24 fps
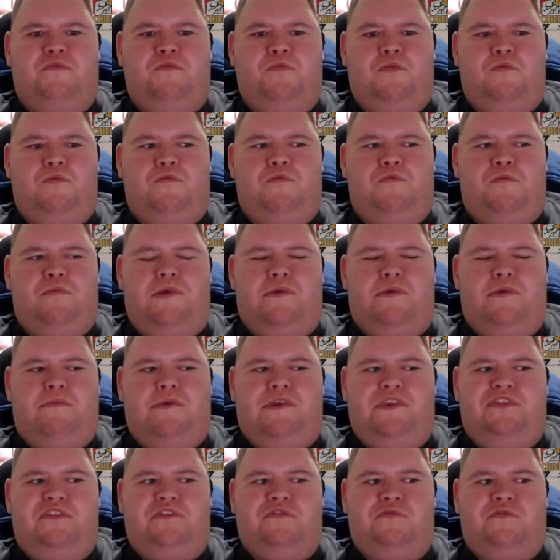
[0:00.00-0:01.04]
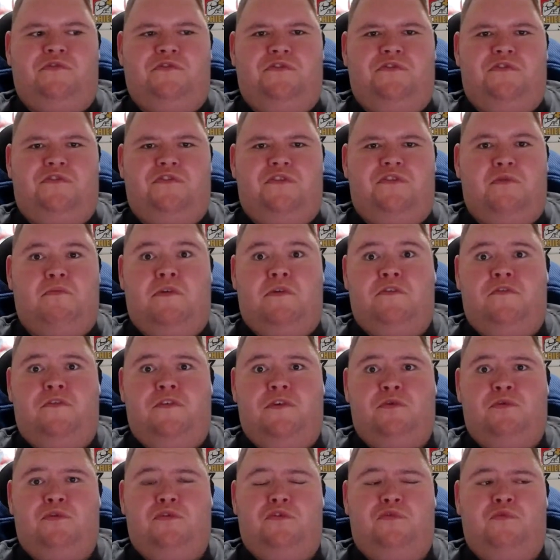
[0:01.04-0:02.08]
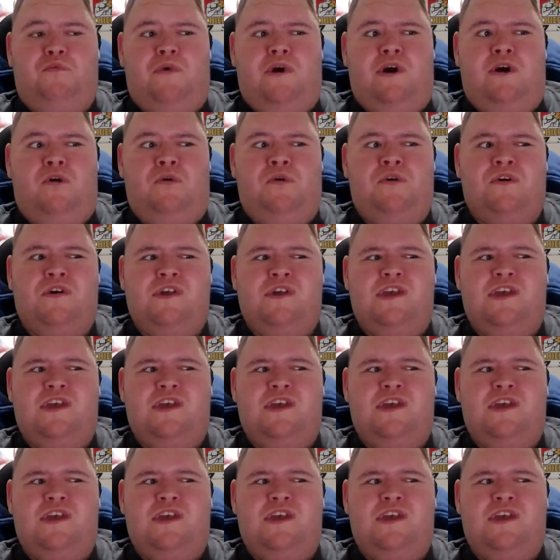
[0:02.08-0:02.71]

will be a big difference. The midfield as well.